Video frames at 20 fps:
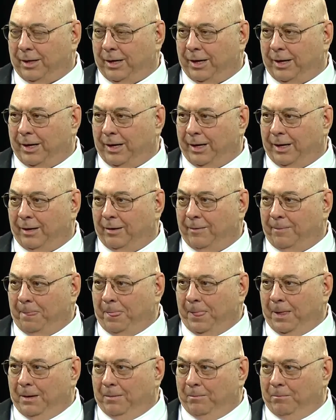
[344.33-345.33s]
a
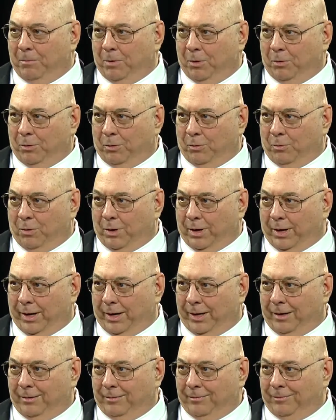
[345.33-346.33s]

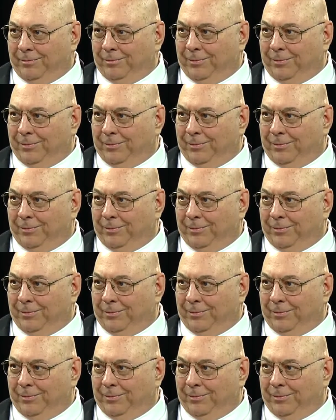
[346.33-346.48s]
motorway,